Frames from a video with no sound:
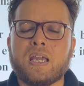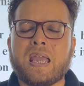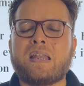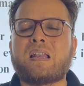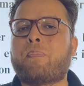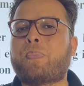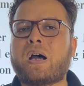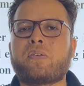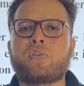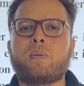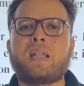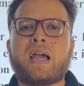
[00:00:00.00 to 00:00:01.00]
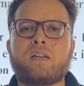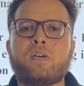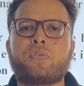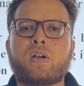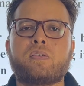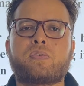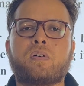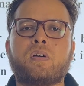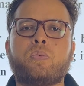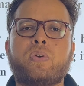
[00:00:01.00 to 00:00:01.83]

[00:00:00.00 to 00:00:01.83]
And apart from line of control,